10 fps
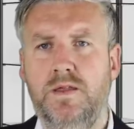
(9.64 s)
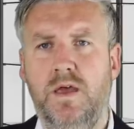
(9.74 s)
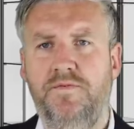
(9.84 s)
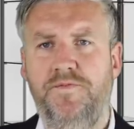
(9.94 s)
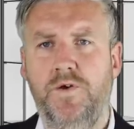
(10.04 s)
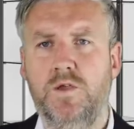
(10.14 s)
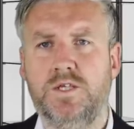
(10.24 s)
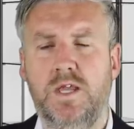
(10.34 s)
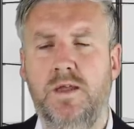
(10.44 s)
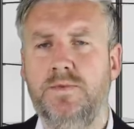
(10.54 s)
You know,
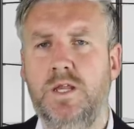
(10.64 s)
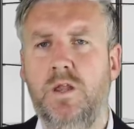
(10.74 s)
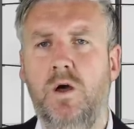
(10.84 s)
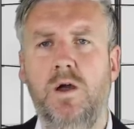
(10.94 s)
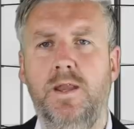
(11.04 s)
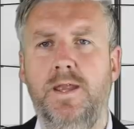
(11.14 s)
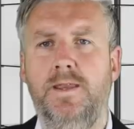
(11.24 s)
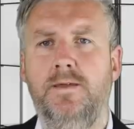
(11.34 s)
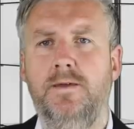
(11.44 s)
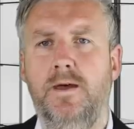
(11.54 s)
firstly, I'm
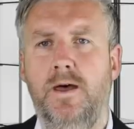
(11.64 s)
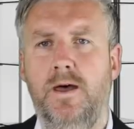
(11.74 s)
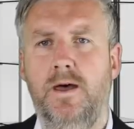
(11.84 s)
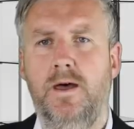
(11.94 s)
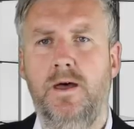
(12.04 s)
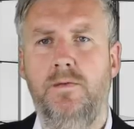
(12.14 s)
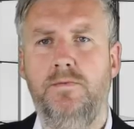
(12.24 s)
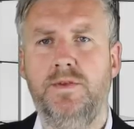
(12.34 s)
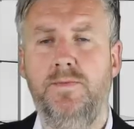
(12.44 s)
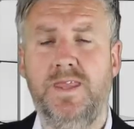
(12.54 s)
delighted
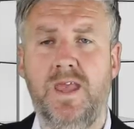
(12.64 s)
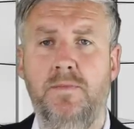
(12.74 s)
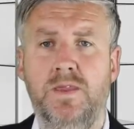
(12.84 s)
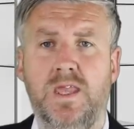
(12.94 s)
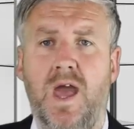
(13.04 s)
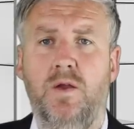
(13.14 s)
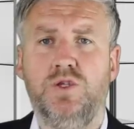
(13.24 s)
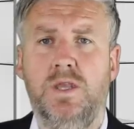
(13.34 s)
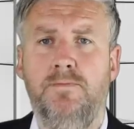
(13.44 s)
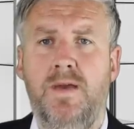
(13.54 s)
um, to become the
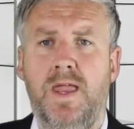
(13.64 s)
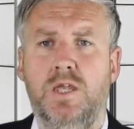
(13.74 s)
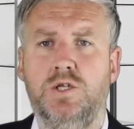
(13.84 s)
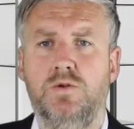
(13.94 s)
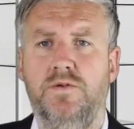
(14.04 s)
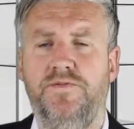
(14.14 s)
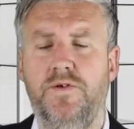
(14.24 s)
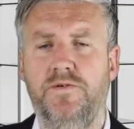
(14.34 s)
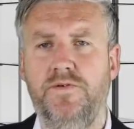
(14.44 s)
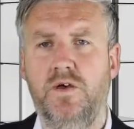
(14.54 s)
coaching manager of,
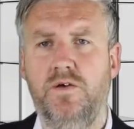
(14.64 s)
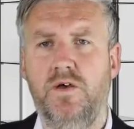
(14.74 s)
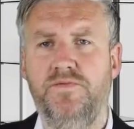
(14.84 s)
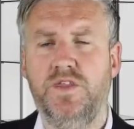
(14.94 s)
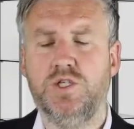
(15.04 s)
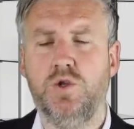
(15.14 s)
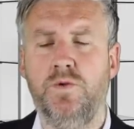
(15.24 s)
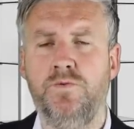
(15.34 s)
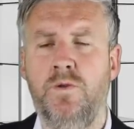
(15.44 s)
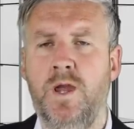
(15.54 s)
of, of the
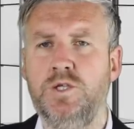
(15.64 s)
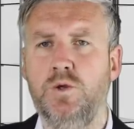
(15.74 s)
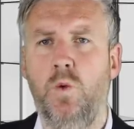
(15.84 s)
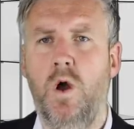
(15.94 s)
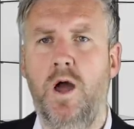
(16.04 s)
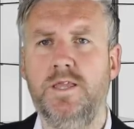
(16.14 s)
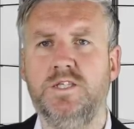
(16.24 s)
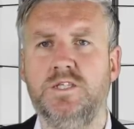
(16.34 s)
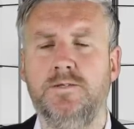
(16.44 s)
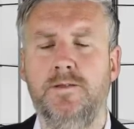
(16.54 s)
Tottenham Ranger
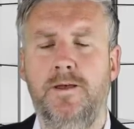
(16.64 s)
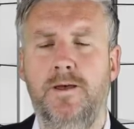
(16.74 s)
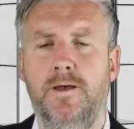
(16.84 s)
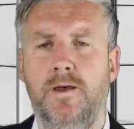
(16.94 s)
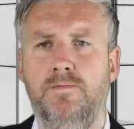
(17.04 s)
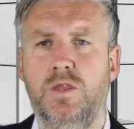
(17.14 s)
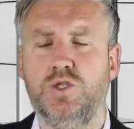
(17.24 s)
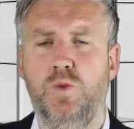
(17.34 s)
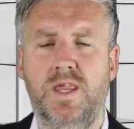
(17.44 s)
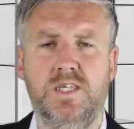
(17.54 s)
Whites, um, the
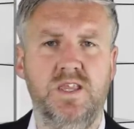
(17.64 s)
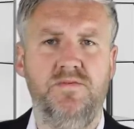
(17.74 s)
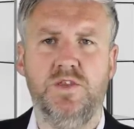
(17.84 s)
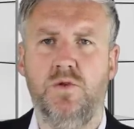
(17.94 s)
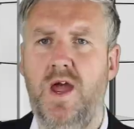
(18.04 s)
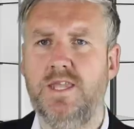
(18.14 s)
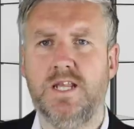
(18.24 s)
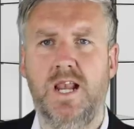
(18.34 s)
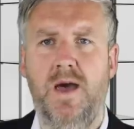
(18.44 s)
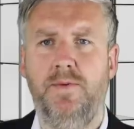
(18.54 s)
27th
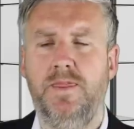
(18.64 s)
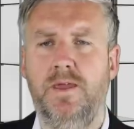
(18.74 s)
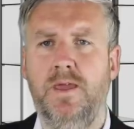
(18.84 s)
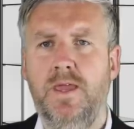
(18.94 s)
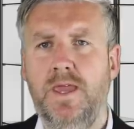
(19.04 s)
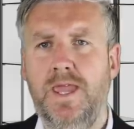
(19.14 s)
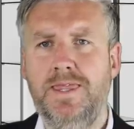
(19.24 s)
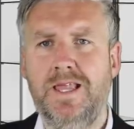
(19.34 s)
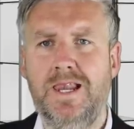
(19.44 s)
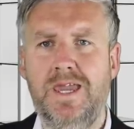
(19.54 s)
greatest club in the
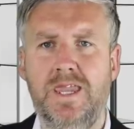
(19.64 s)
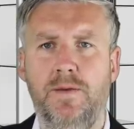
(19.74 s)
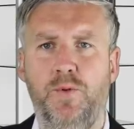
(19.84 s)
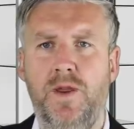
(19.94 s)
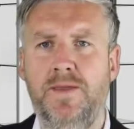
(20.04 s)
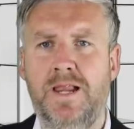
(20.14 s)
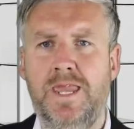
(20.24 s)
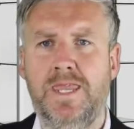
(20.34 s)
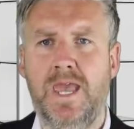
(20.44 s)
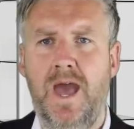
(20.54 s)
in the league of Premier
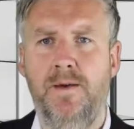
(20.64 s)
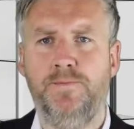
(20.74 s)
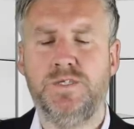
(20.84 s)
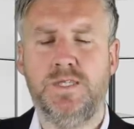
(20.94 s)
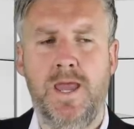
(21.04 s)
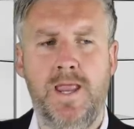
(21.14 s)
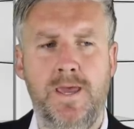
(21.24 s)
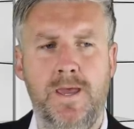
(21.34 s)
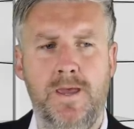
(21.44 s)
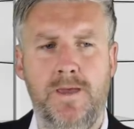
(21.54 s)
League Cups. And,
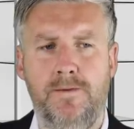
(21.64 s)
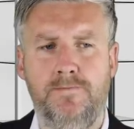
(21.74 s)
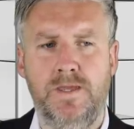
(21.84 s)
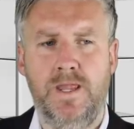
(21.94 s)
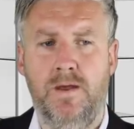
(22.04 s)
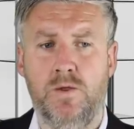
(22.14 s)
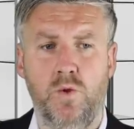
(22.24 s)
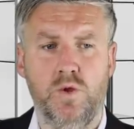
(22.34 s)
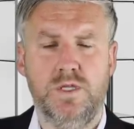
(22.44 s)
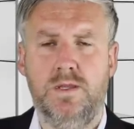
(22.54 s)
um, you know, of
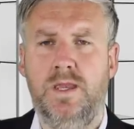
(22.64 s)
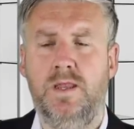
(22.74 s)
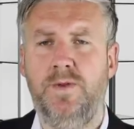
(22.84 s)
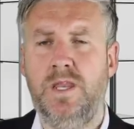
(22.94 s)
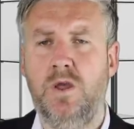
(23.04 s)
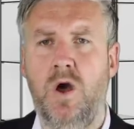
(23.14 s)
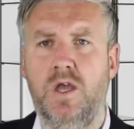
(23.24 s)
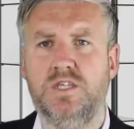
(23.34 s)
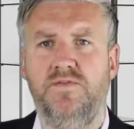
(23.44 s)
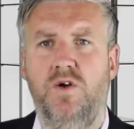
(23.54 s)
course, it, it'd be
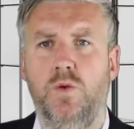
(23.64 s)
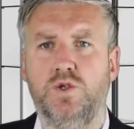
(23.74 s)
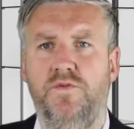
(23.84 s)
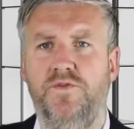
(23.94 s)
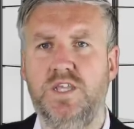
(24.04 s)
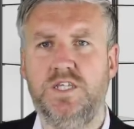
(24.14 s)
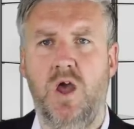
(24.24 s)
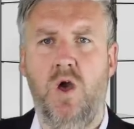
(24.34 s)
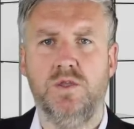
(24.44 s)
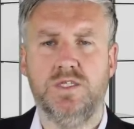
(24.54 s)
nice if I was offered the
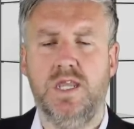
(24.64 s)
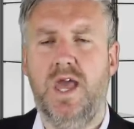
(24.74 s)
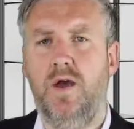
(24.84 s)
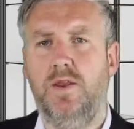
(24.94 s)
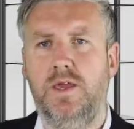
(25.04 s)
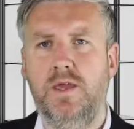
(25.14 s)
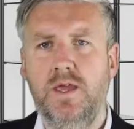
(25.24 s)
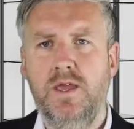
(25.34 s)
chance to go to